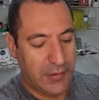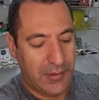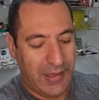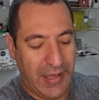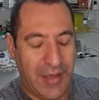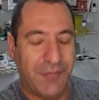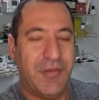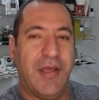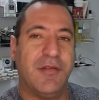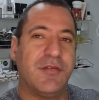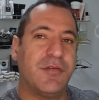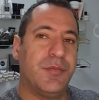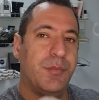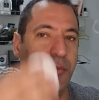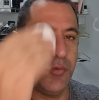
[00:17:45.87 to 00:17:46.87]
have that
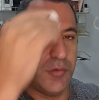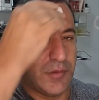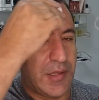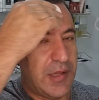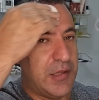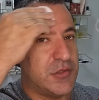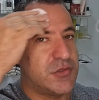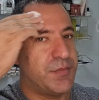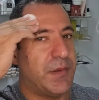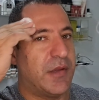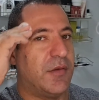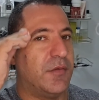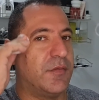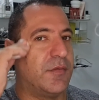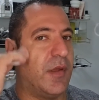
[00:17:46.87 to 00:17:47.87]
smooth edge
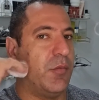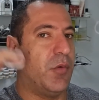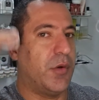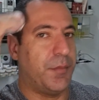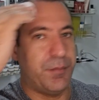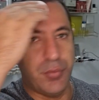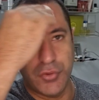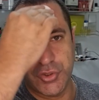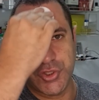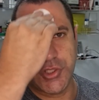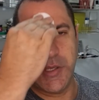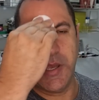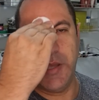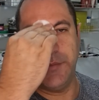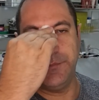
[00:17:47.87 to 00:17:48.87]
because they want to push
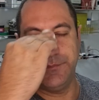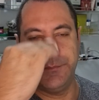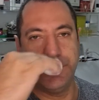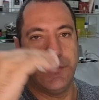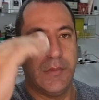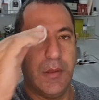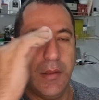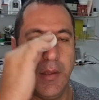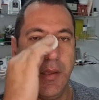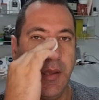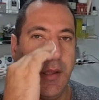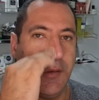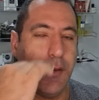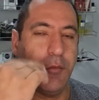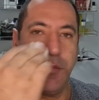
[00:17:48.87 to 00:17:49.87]
cut,
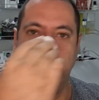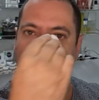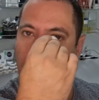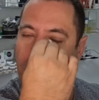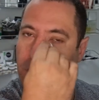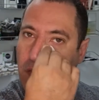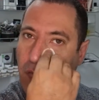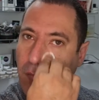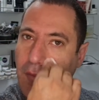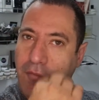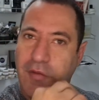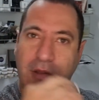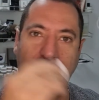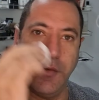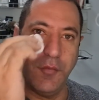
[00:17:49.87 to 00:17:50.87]
and they want to use
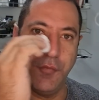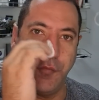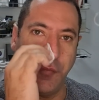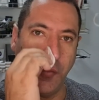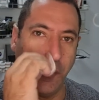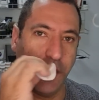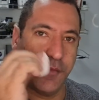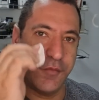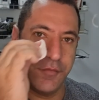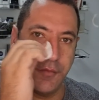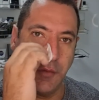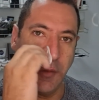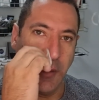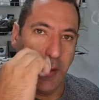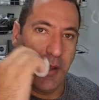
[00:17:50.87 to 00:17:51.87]
terrific
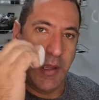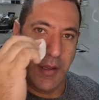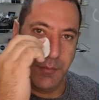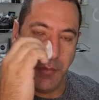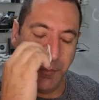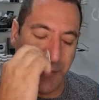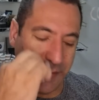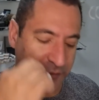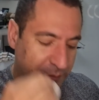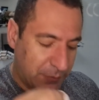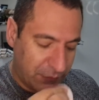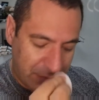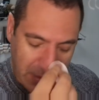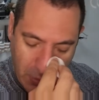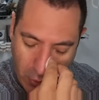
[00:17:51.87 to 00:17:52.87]
force and momentum
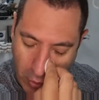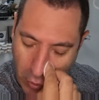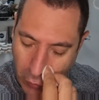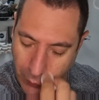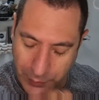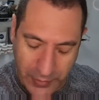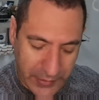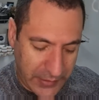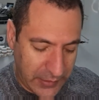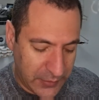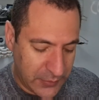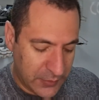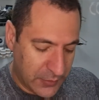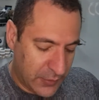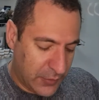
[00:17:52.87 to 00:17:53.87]
of their whole
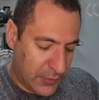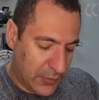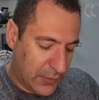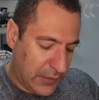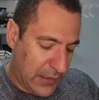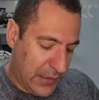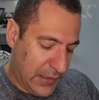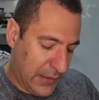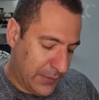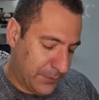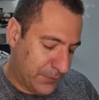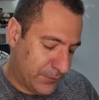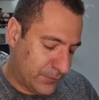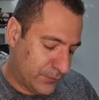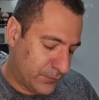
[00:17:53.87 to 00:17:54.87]
body,
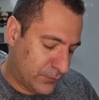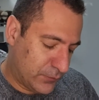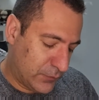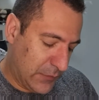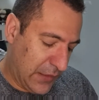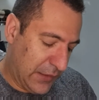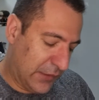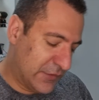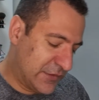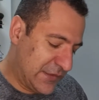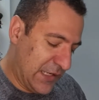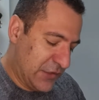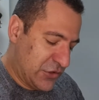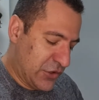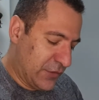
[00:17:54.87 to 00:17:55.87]
um, an
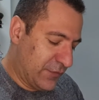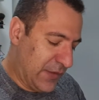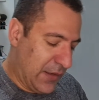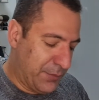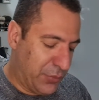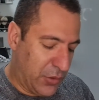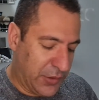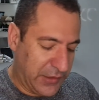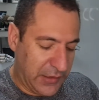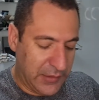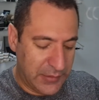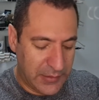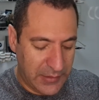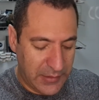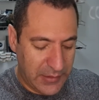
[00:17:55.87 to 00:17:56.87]
extension of their
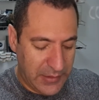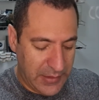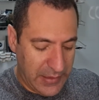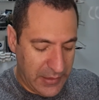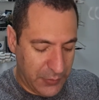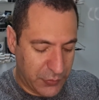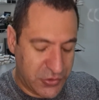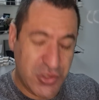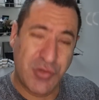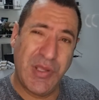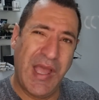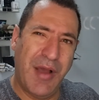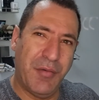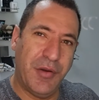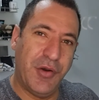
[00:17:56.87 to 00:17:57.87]
body, uh, which is
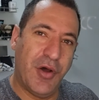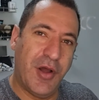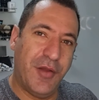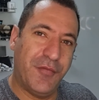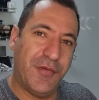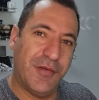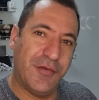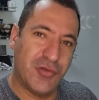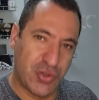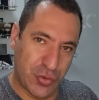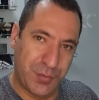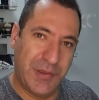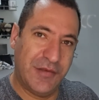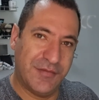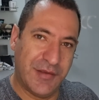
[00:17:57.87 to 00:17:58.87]
how a knife it
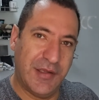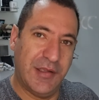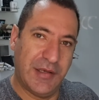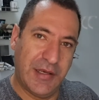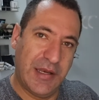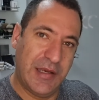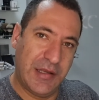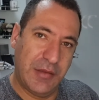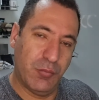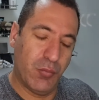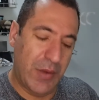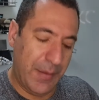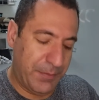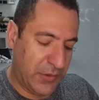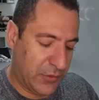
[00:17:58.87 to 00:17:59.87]
should be seen, and any
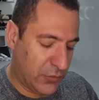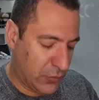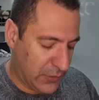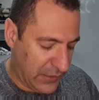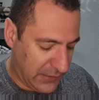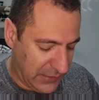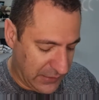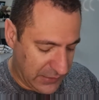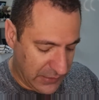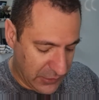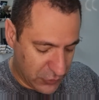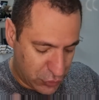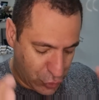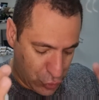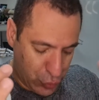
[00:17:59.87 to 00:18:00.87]
weapon or any
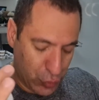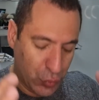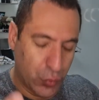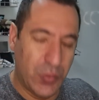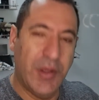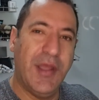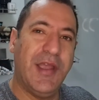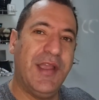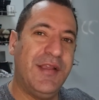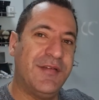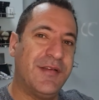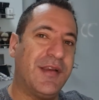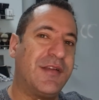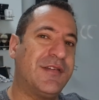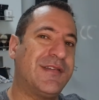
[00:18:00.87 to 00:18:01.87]
tool is
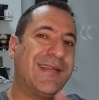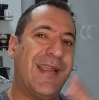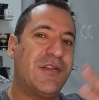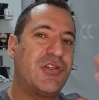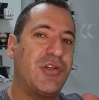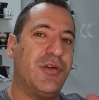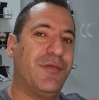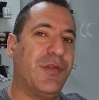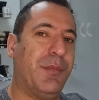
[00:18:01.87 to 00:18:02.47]
an extension of the